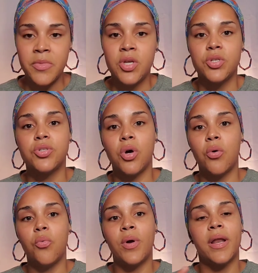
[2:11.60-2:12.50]
So
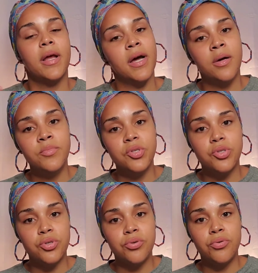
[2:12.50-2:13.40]
when it comes
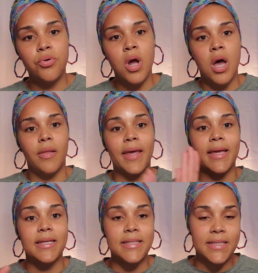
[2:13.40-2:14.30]
to like
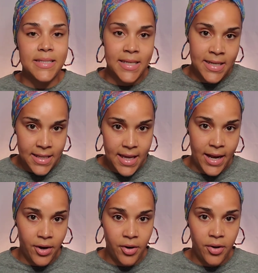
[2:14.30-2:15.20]

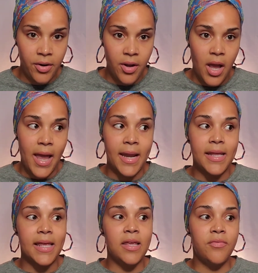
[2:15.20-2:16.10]
skincare and
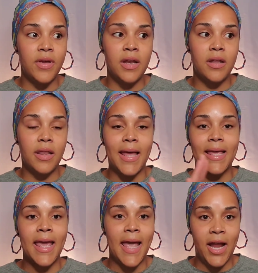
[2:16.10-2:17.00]
even like
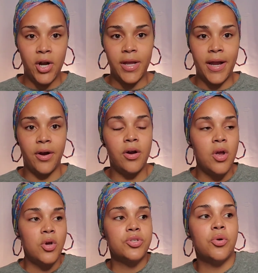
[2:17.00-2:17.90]
hair care,
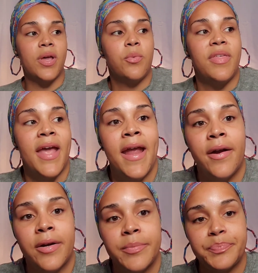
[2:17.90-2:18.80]
so like with
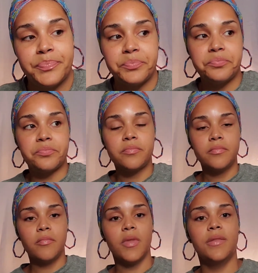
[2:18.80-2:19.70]
hair,
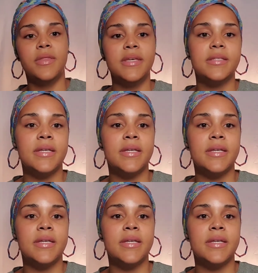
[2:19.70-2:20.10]
this